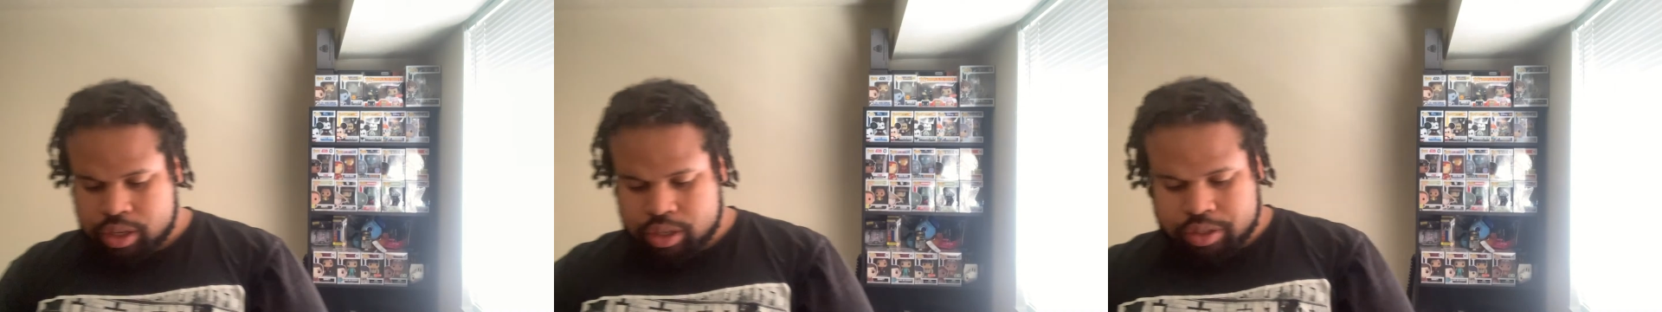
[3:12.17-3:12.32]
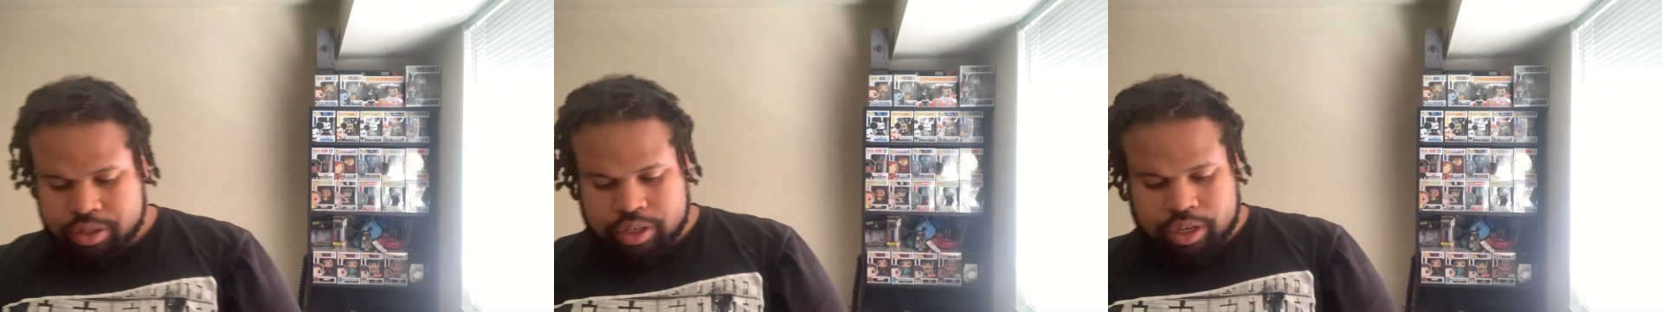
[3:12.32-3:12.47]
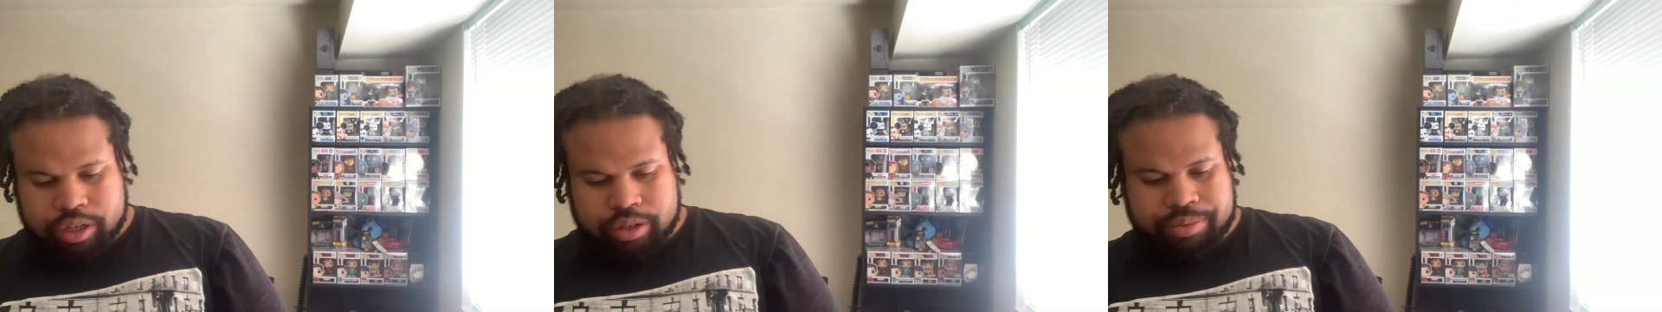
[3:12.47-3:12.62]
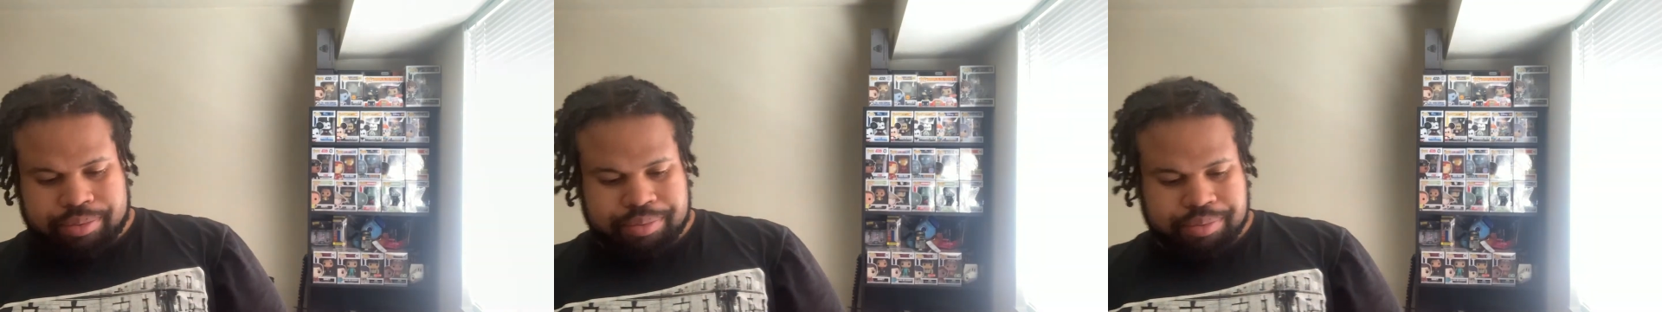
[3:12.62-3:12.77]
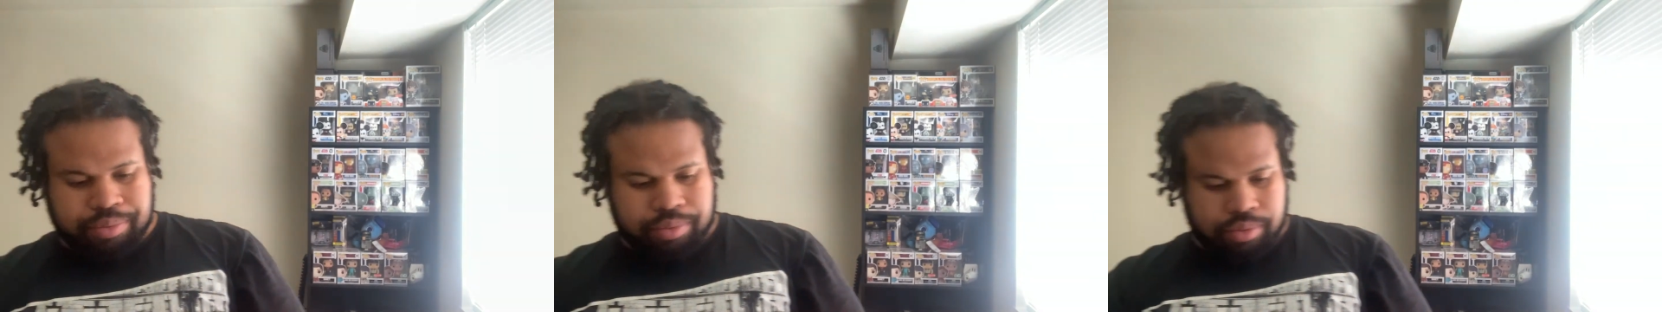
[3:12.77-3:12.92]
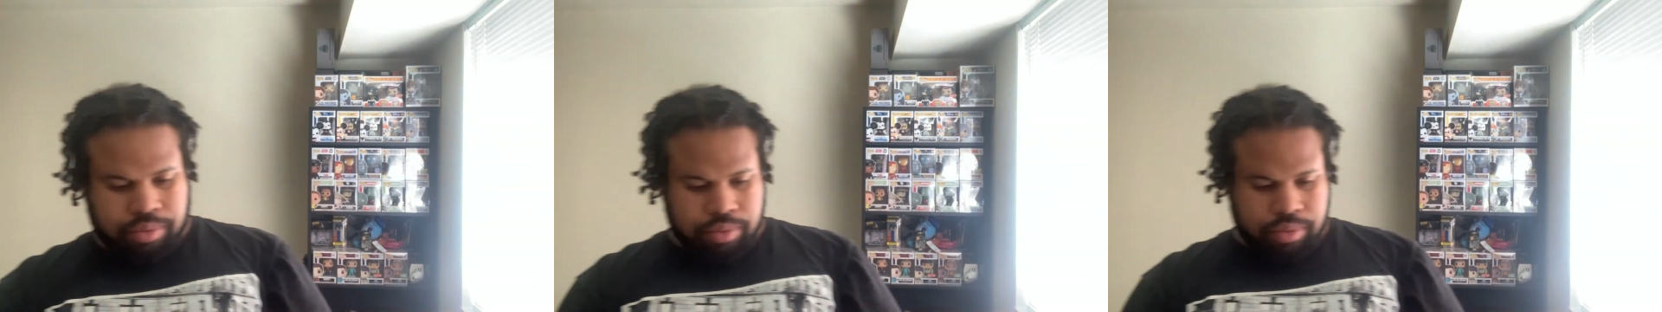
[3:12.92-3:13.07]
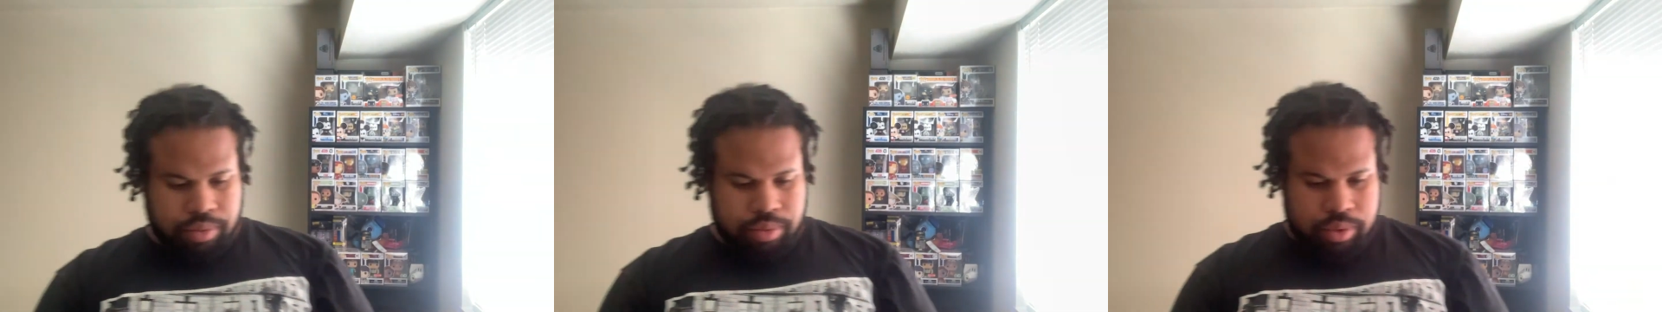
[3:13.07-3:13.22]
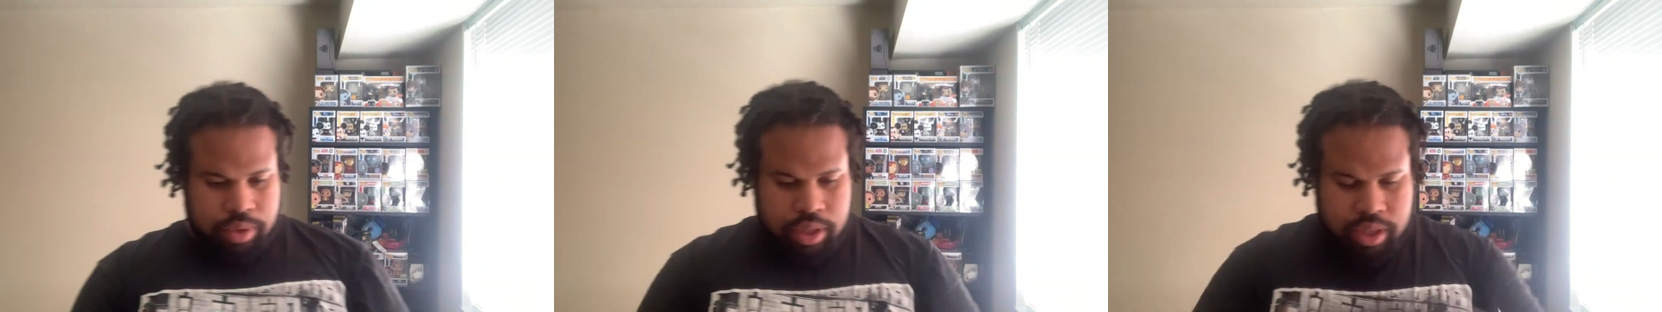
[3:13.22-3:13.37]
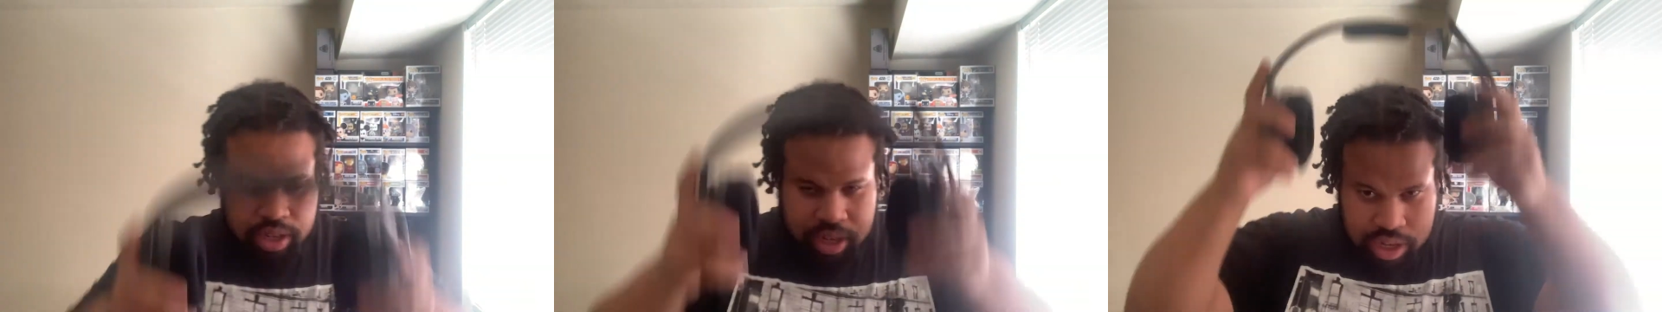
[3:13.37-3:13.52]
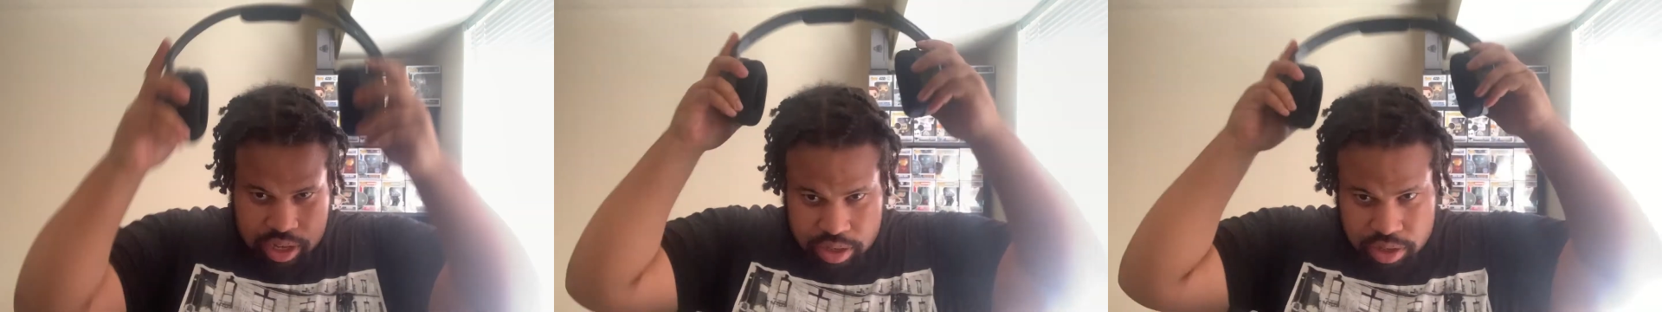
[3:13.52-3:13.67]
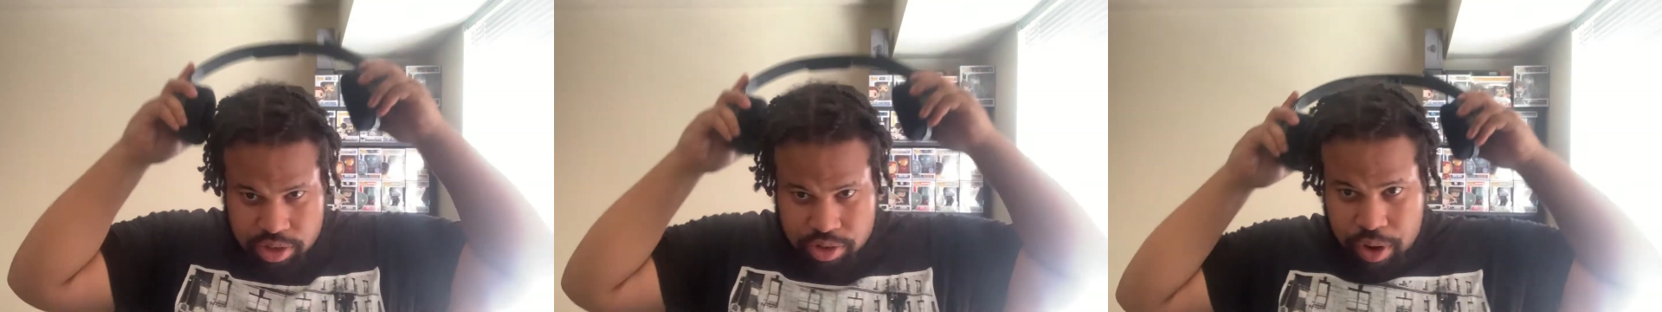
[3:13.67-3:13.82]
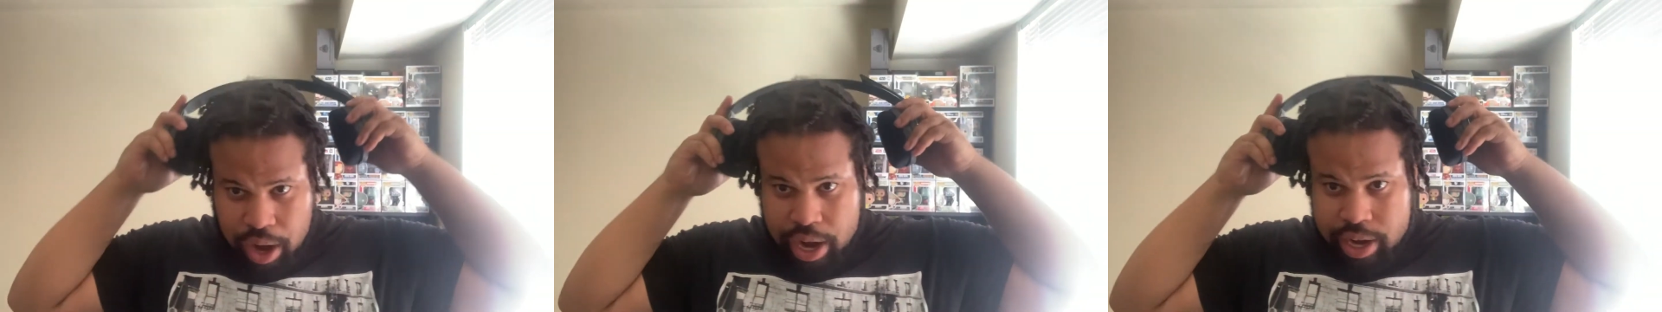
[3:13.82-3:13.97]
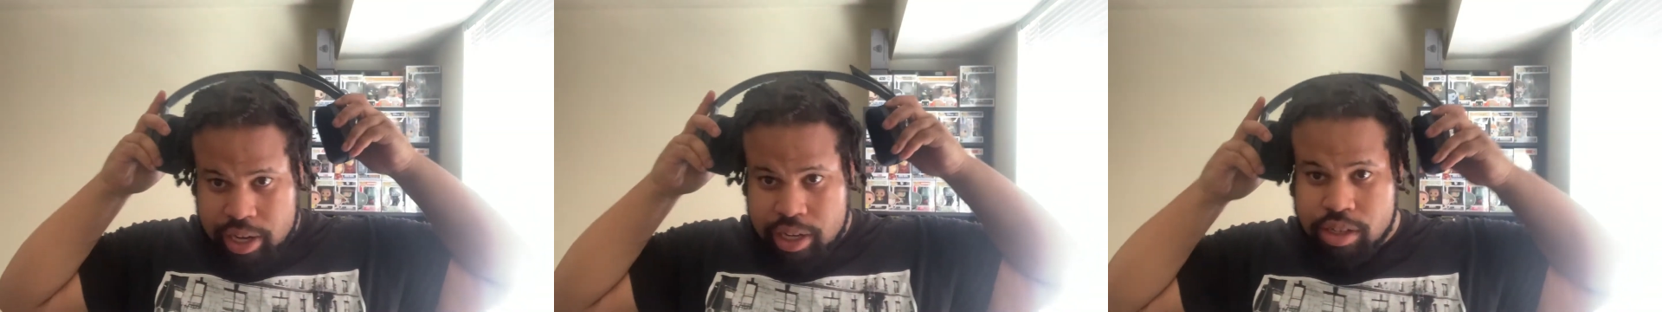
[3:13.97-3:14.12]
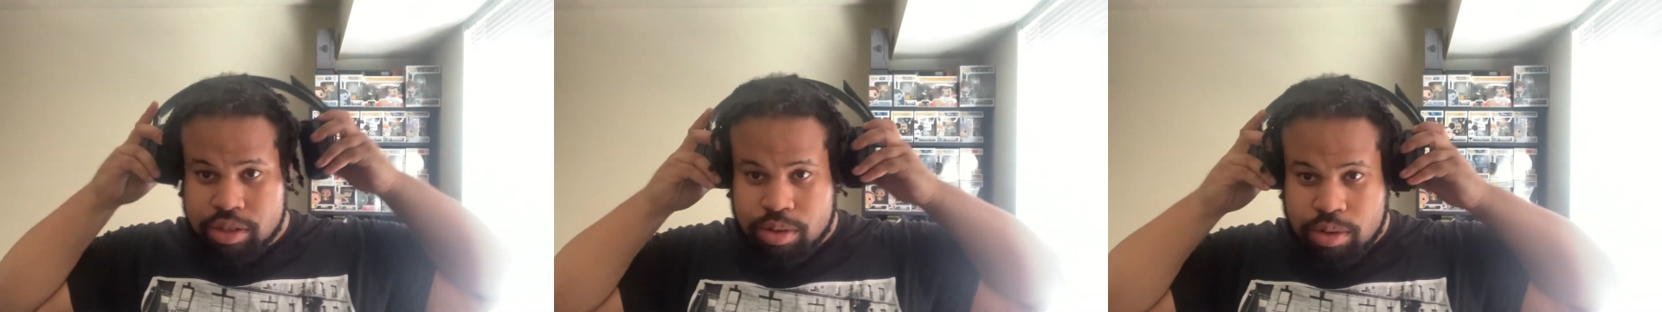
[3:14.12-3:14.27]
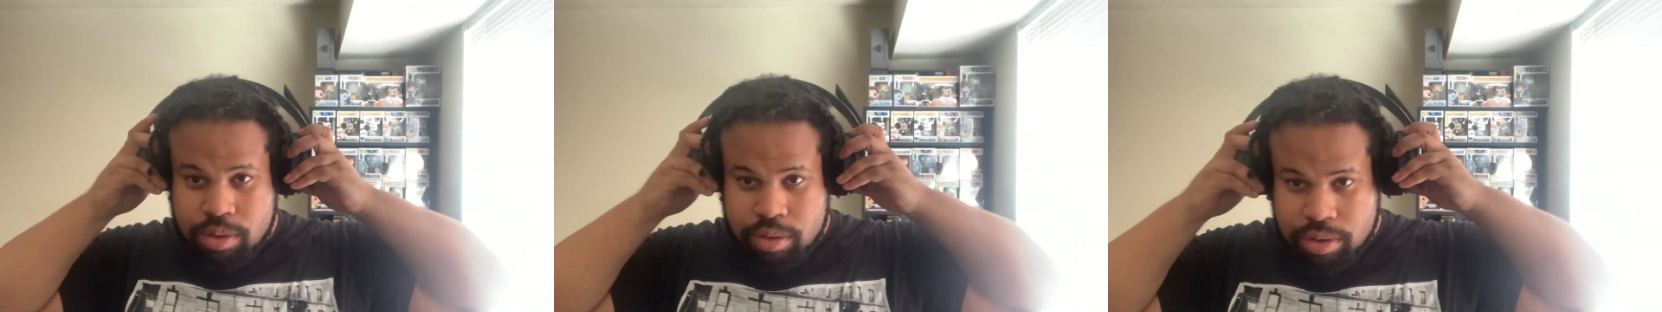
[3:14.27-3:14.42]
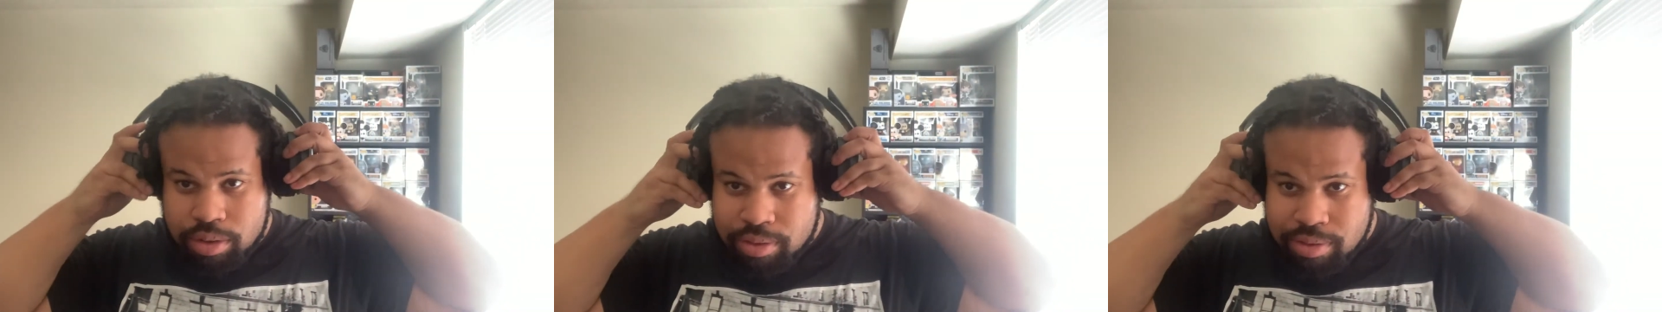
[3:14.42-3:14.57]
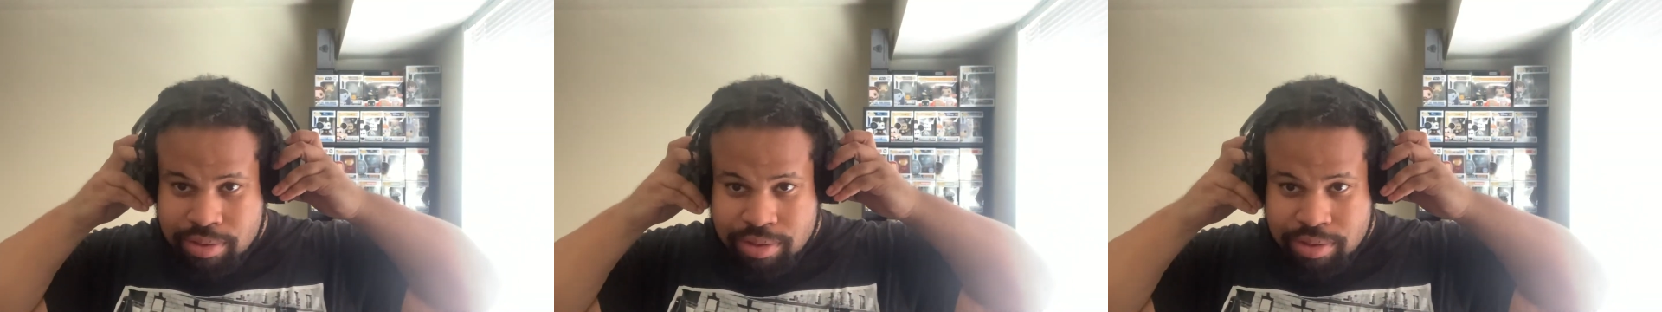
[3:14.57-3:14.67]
So, I'm gonna try these on.